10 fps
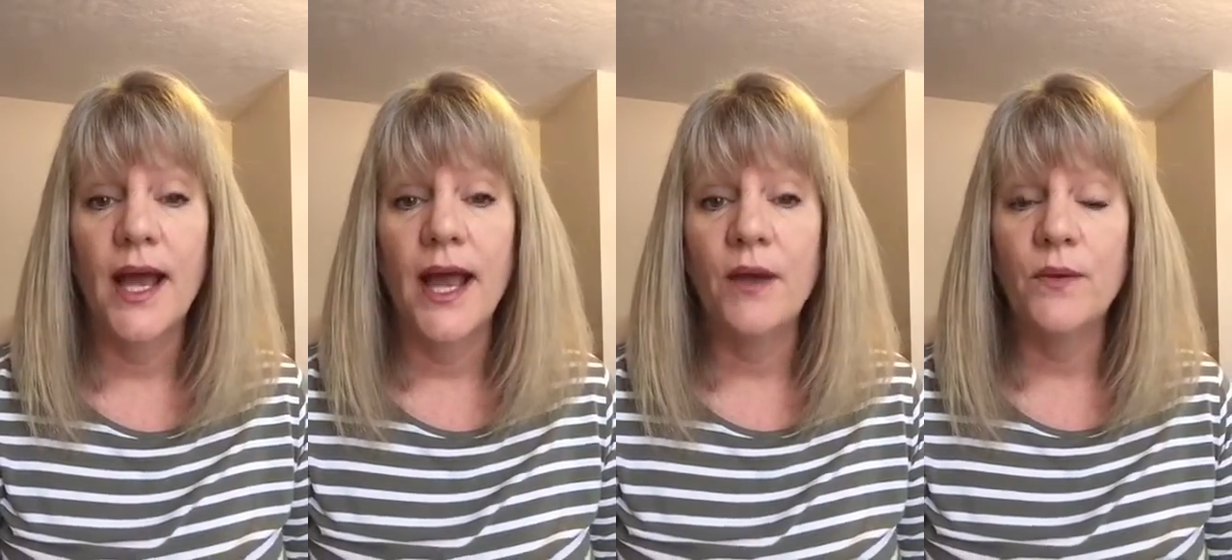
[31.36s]

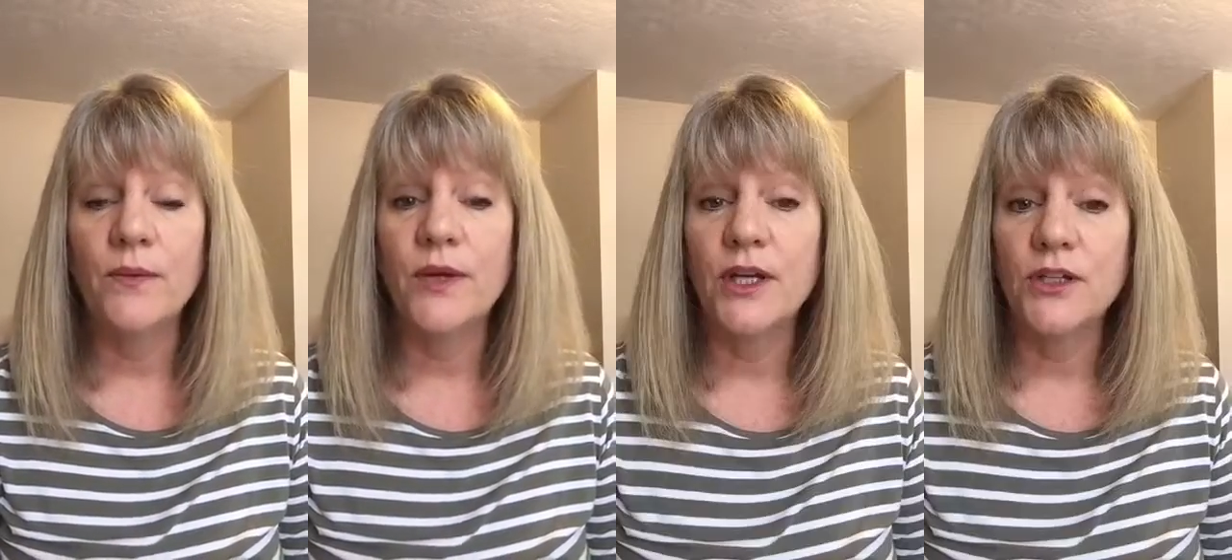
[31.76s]
And what
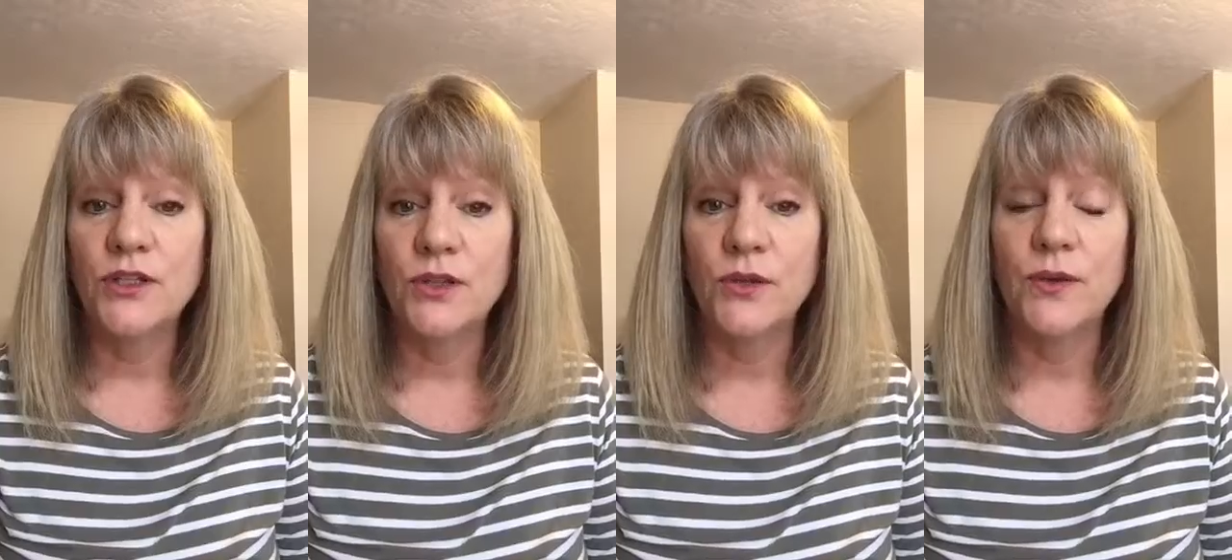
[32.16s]
we're going to
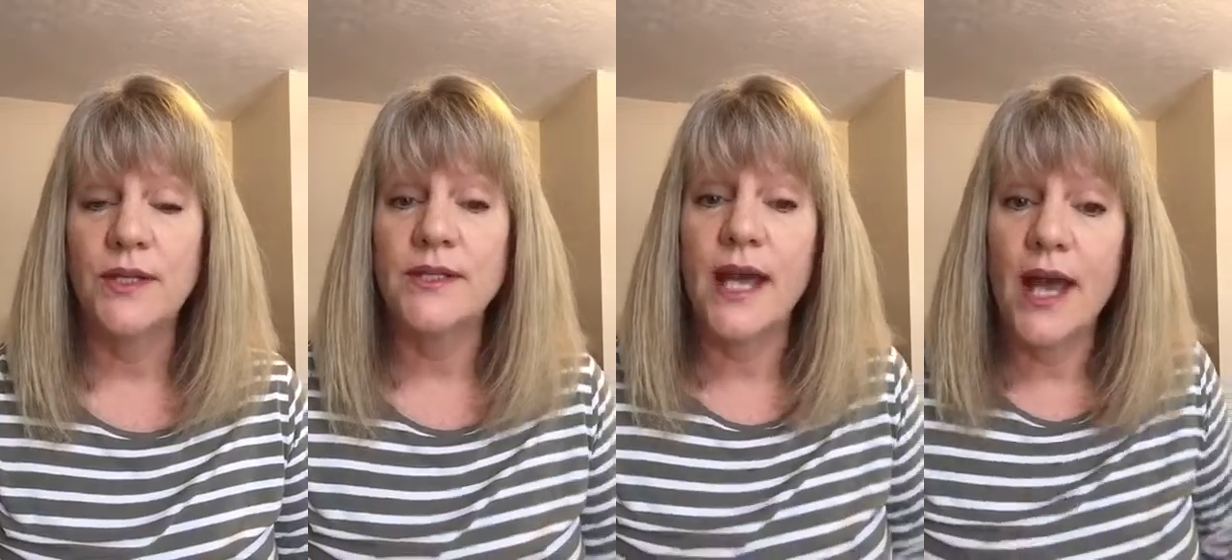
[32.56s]
do
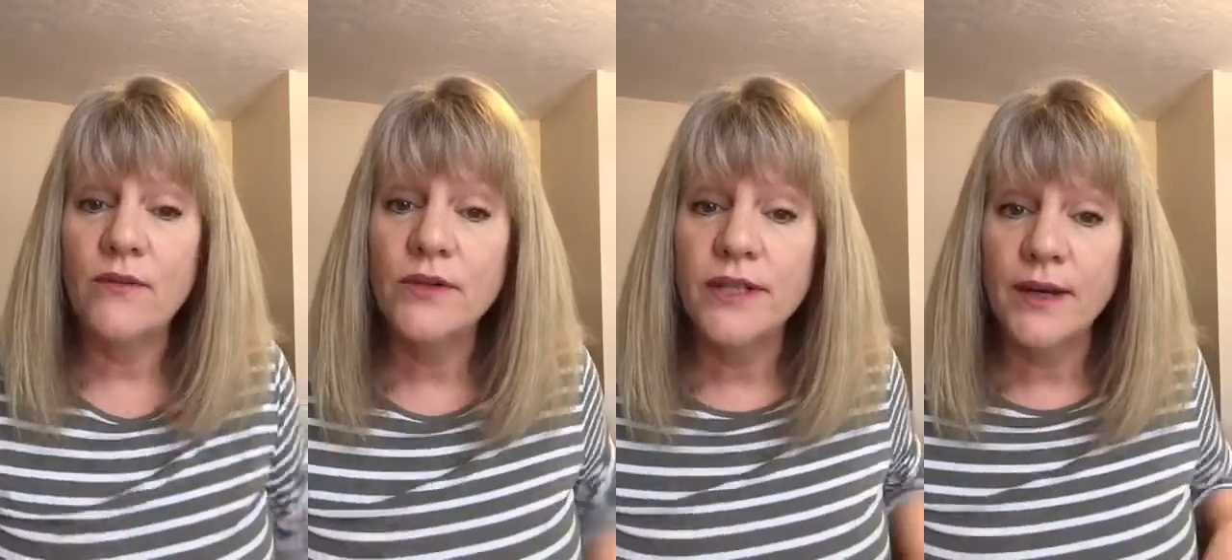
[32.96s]
is
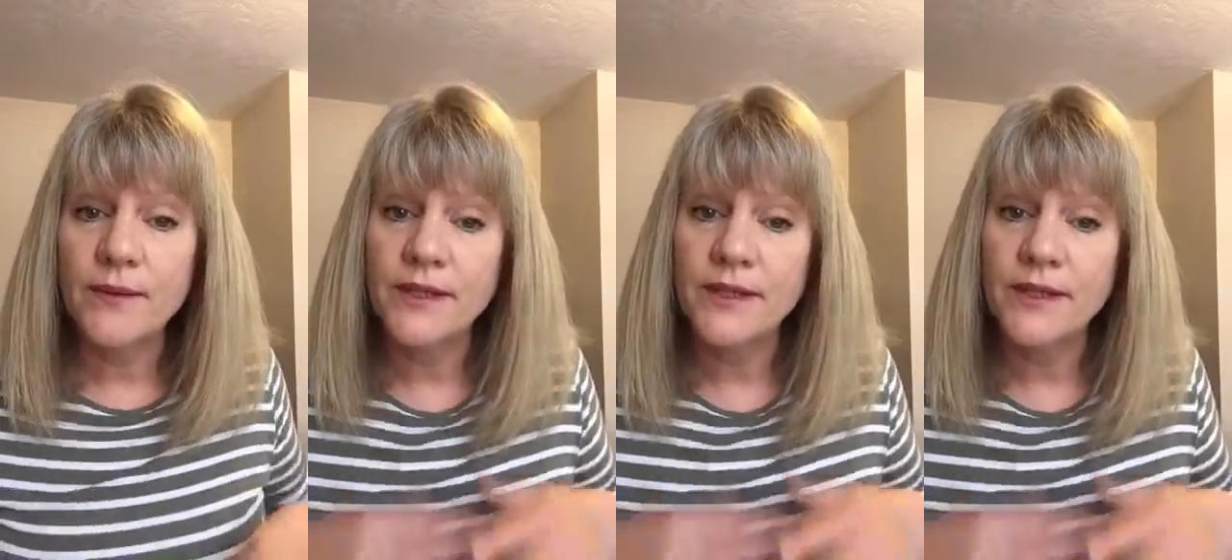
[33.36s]
every day I'm going